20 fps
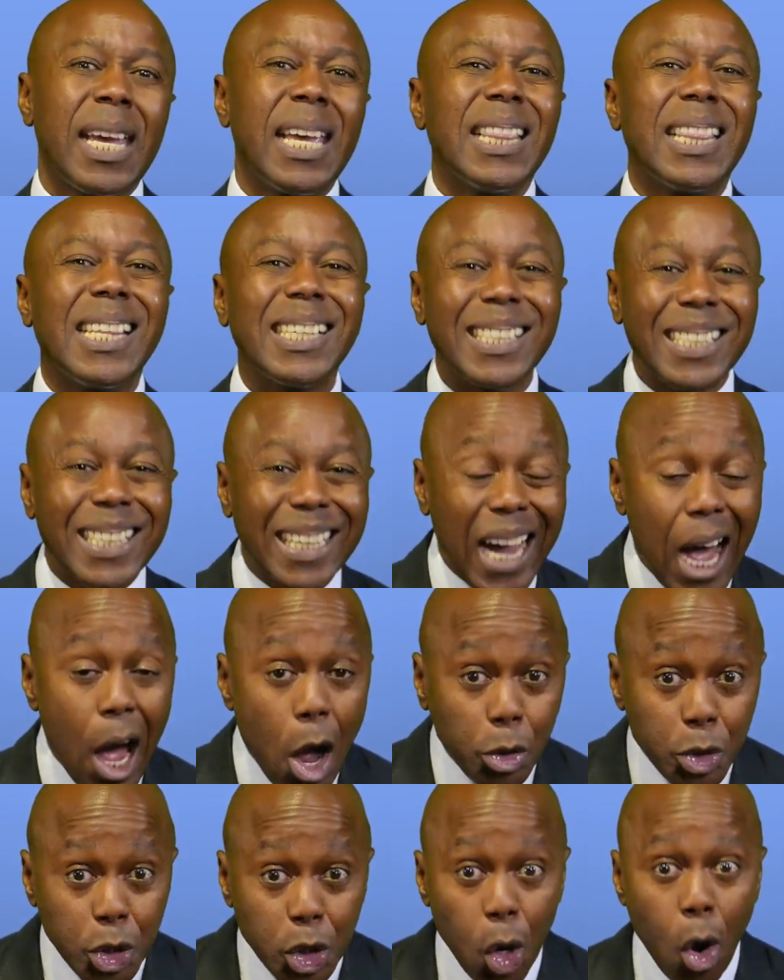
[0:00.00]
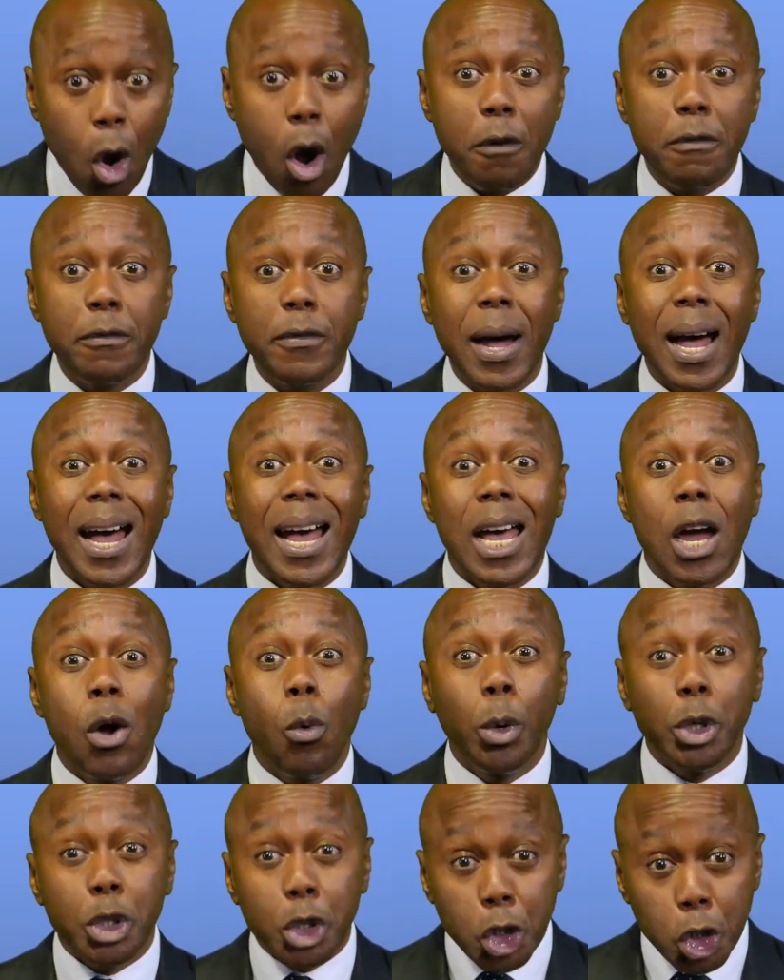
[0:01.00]
This counteroffer
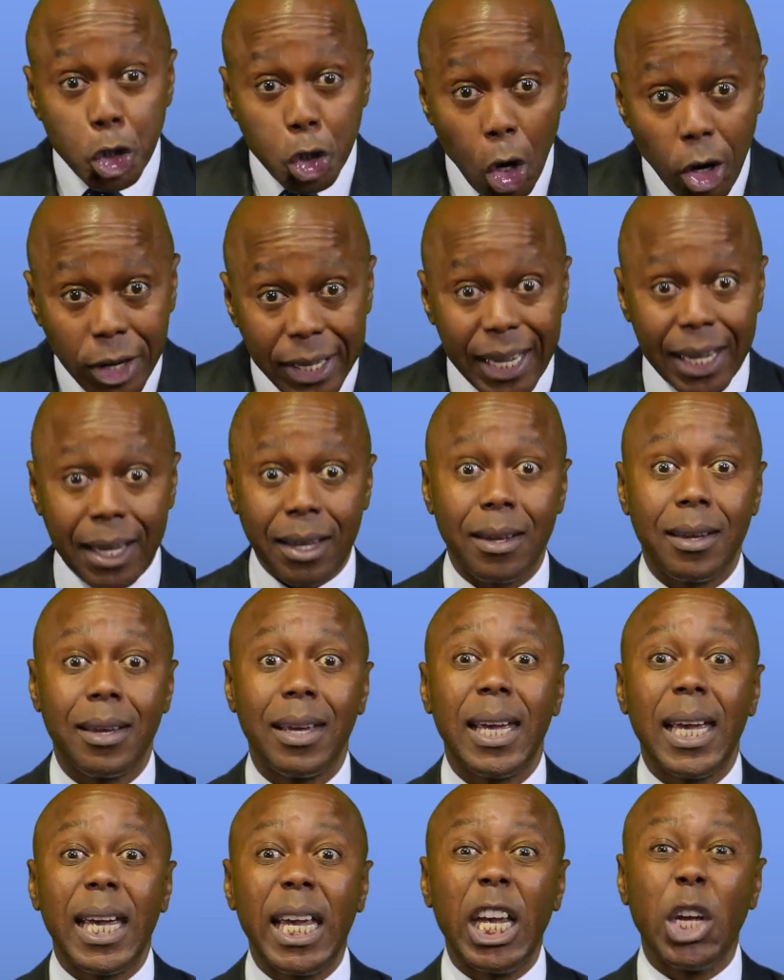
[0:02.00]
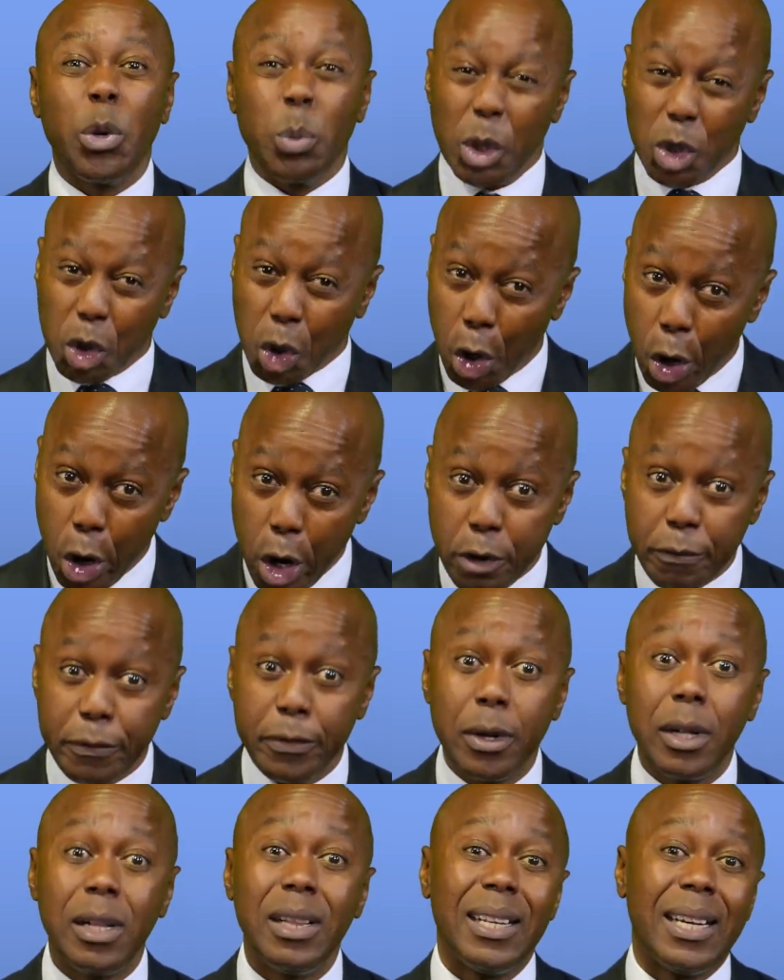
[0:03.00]
was shocking. It was
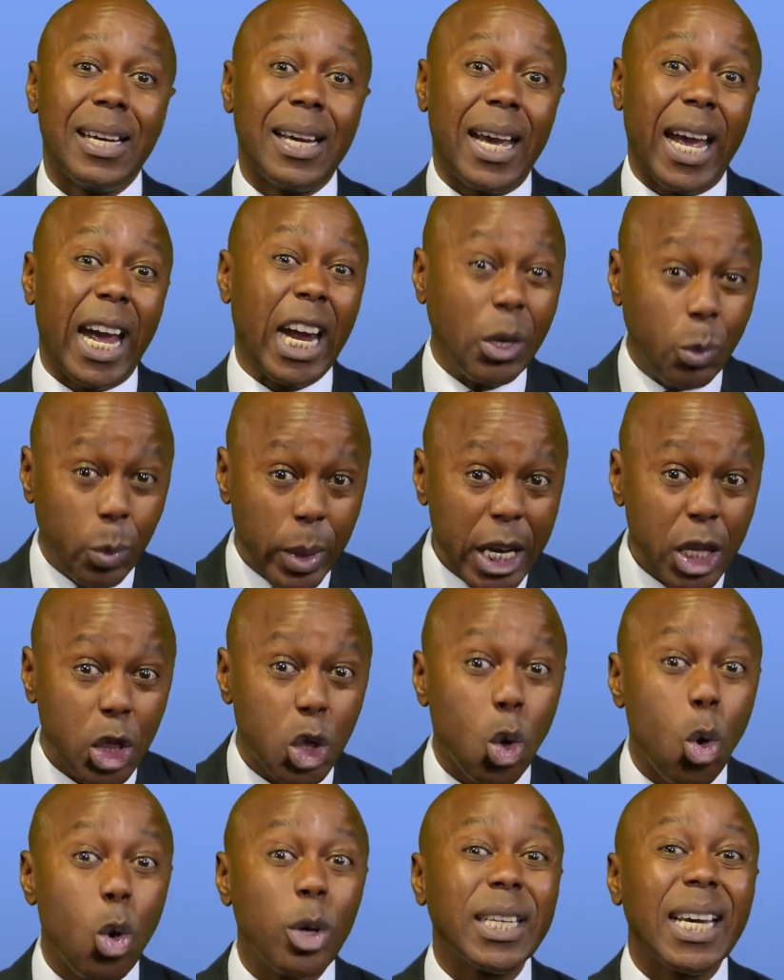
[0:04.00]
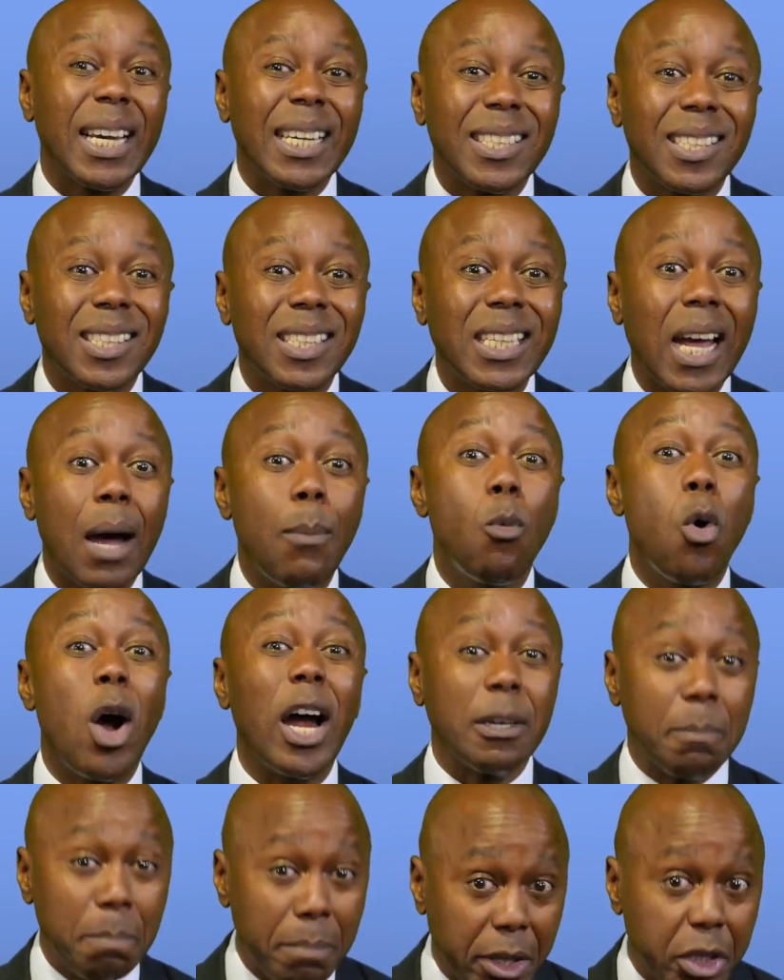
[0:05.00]
hurtful and we thought
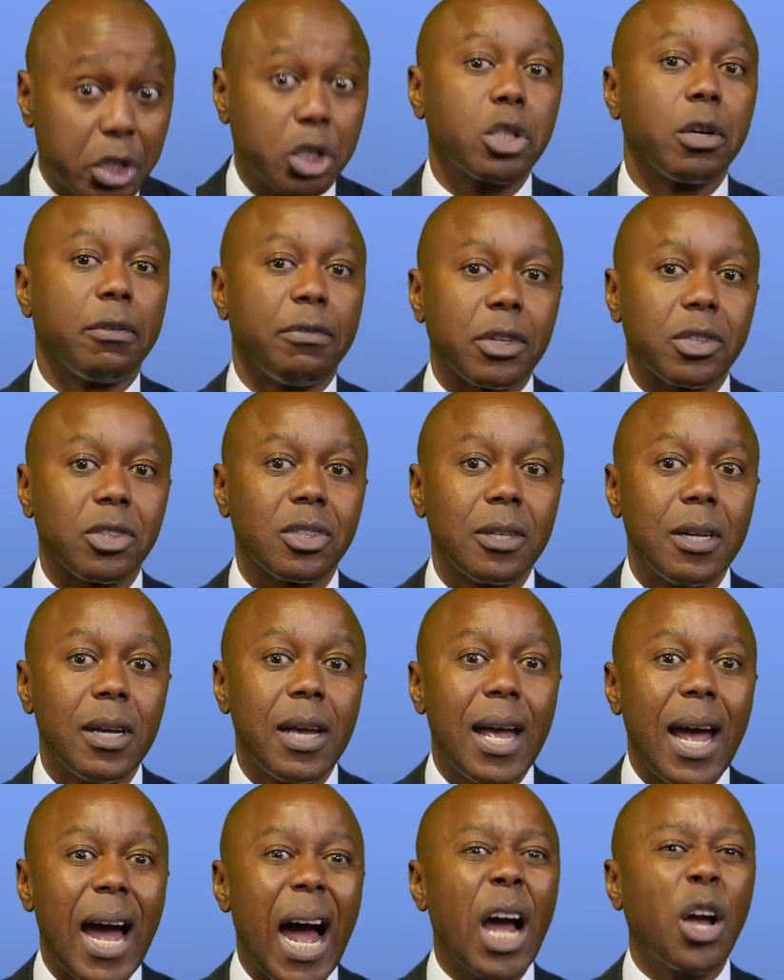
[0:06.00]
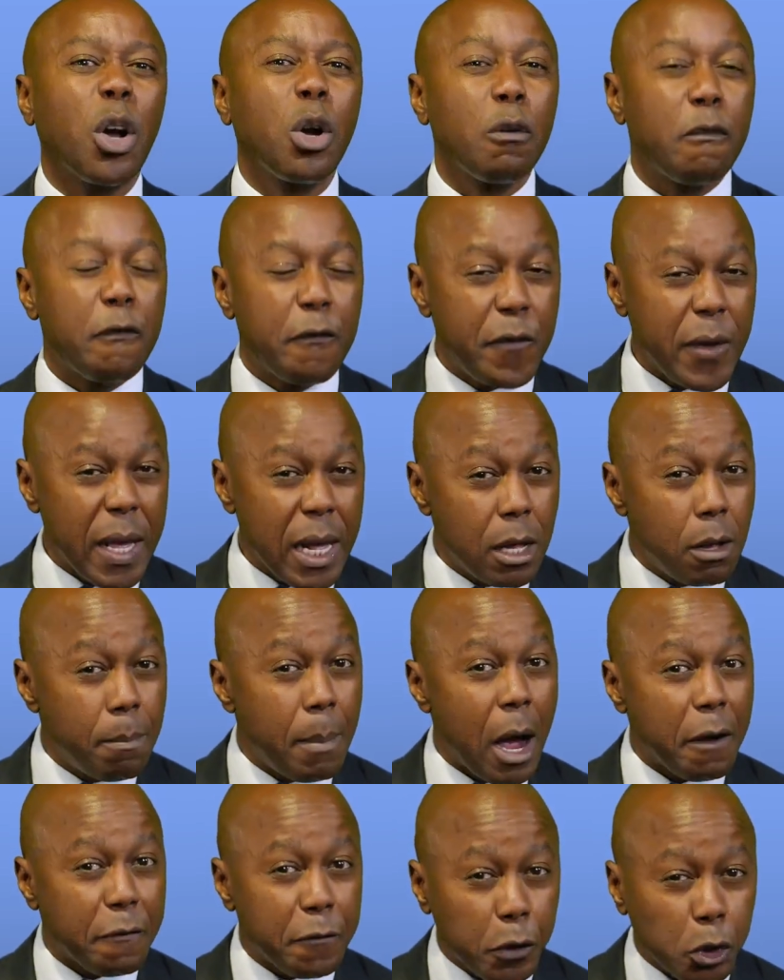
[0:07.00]
somewhat mischievous. I could feel
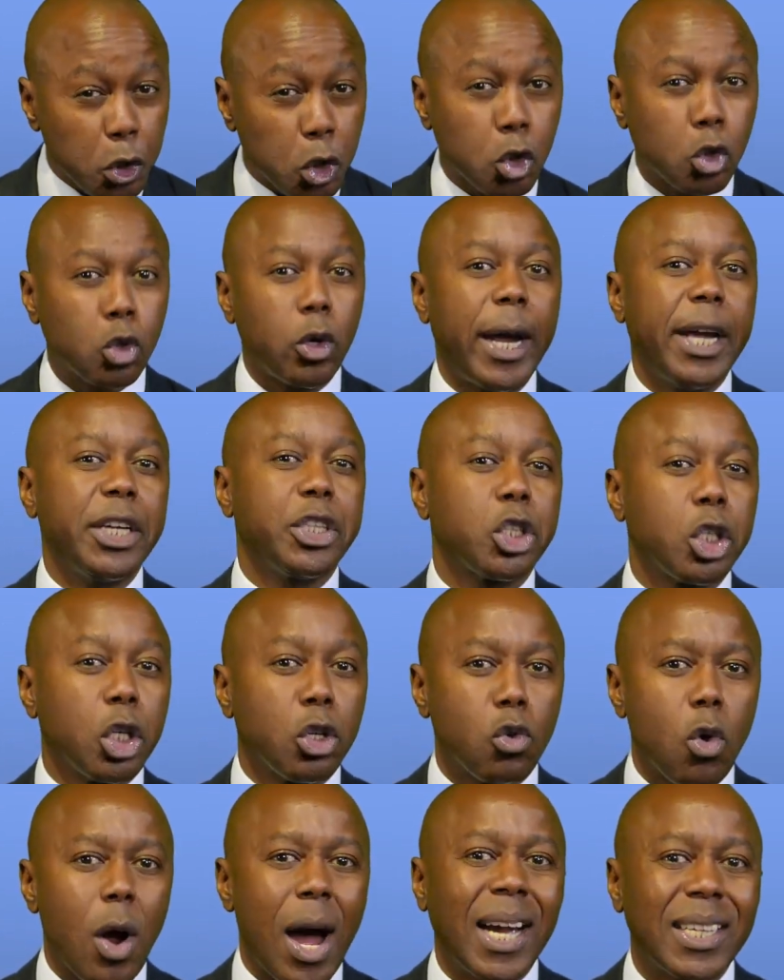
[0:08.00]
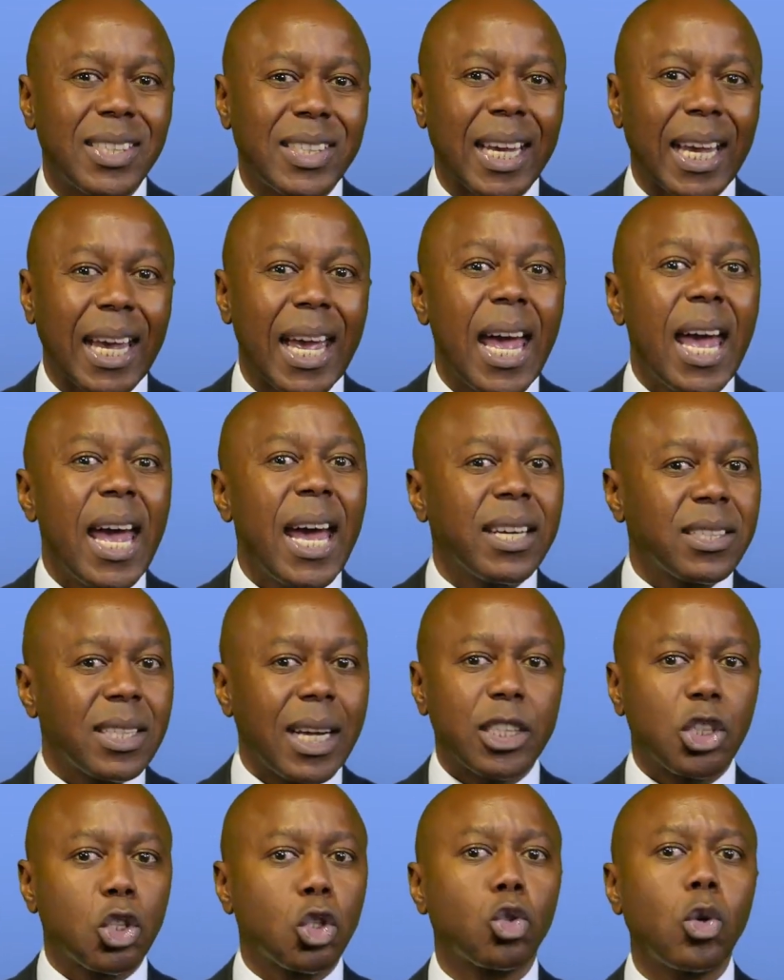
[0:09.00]
my frustration rising as I
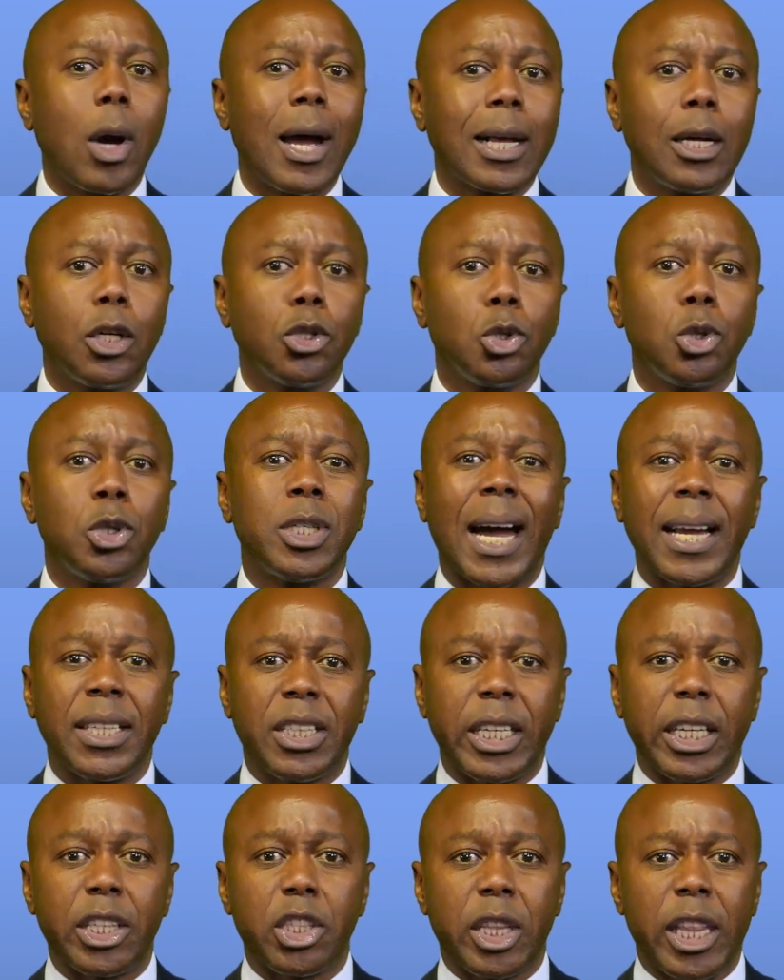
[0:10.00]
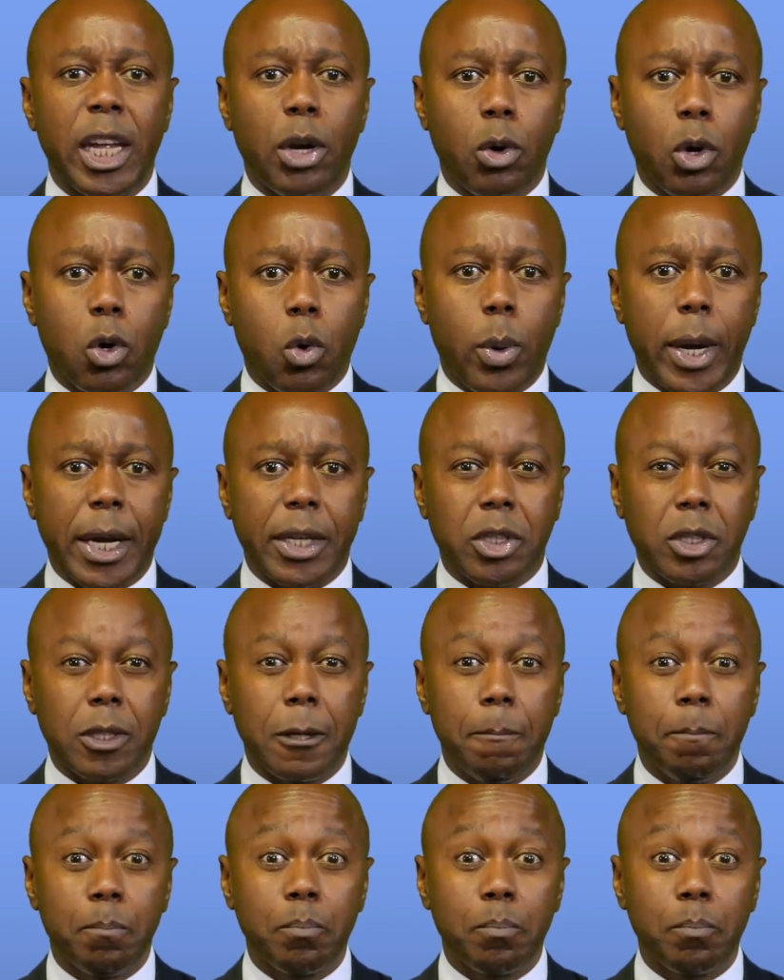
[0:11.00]
struggled to digest their request.